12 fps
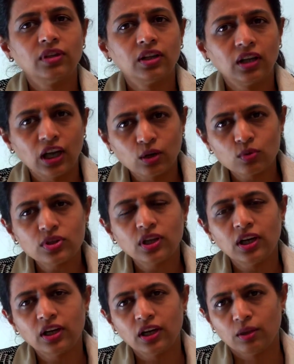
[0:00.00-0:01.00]
with the
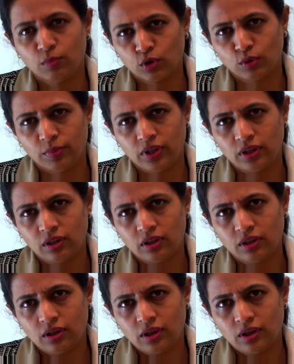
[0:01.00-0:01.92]
glycosylated hemoglobin.